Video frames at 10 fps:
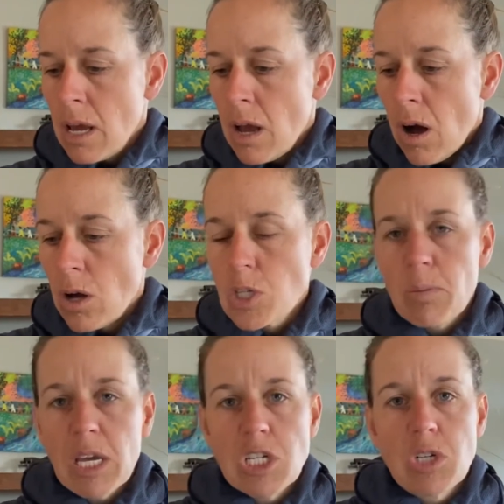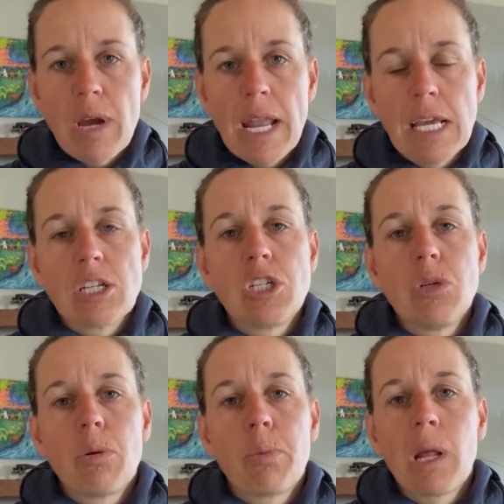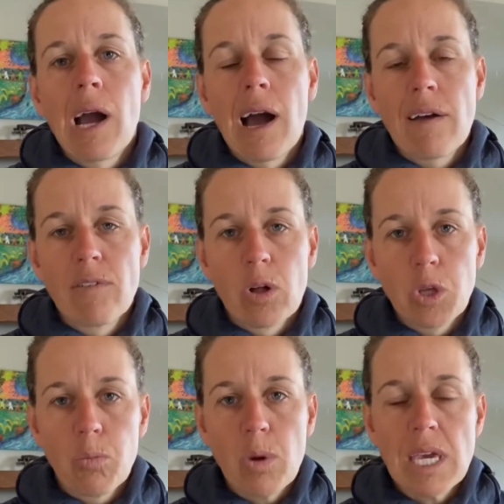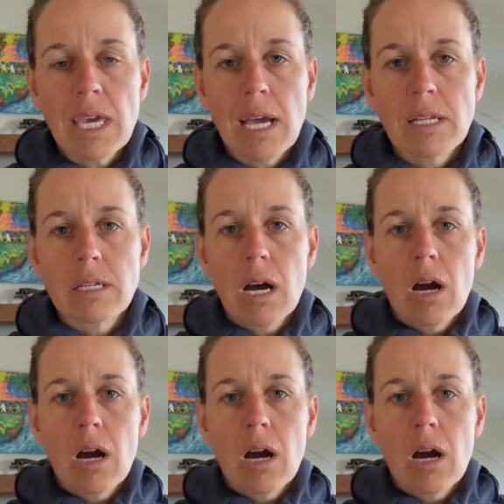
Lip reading: Also, because you're heading into a pretty high volume weekend.